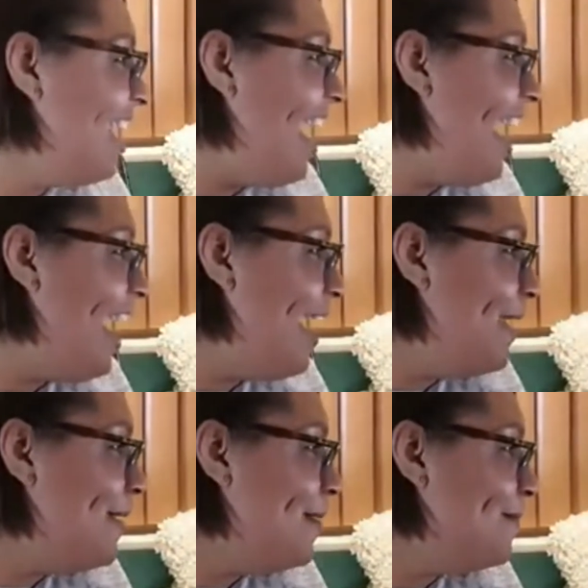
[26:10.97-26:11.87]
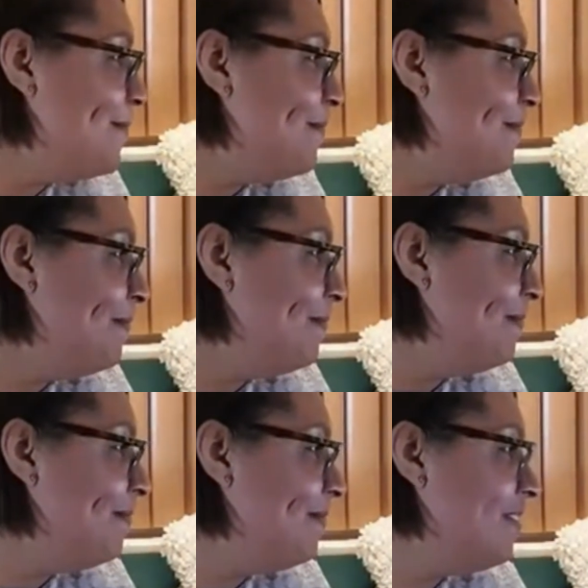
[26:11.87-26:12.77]

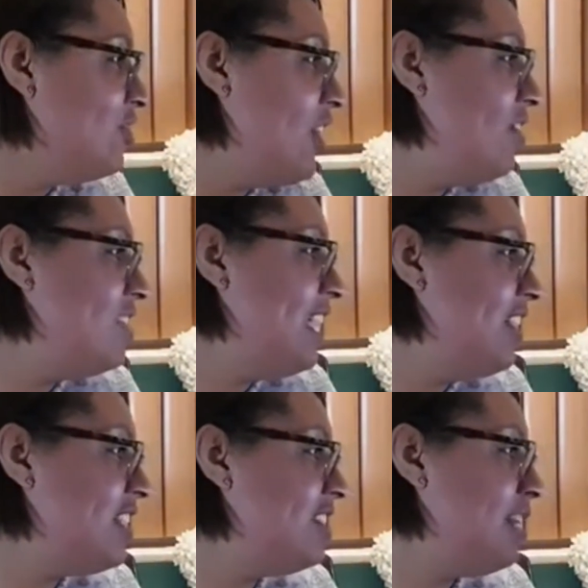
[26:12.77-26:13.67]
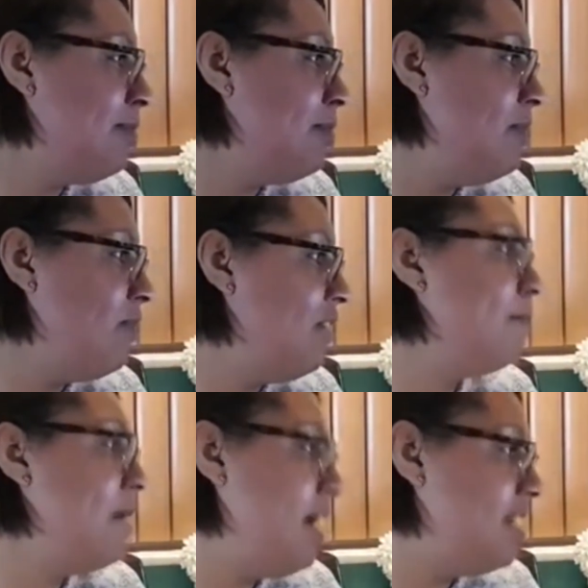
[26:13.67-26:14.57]
Jodie, I don't supplement feed
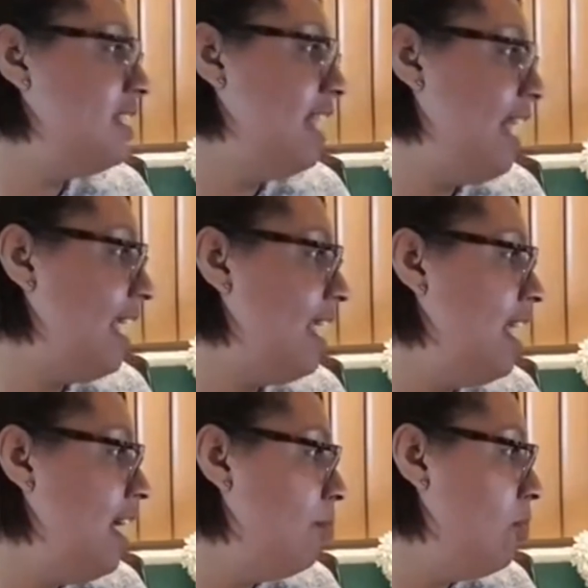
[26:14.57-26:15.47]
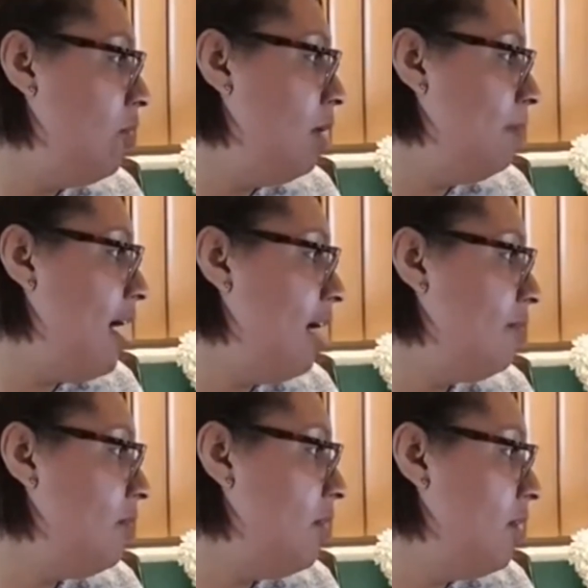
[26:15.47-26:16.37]
personally. A poorly pup
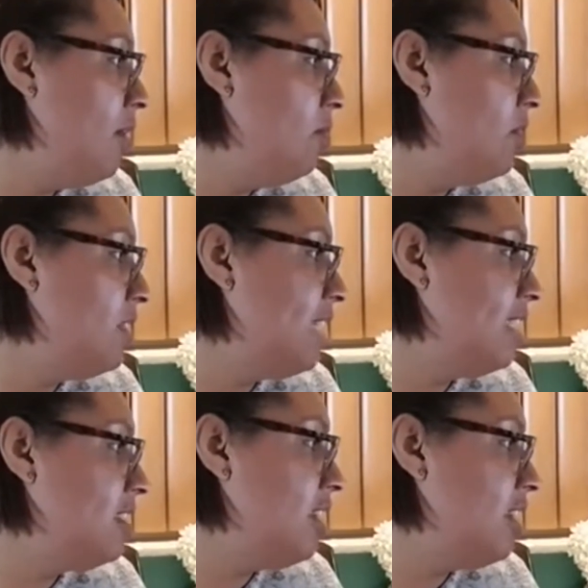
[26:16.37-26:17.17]
would get,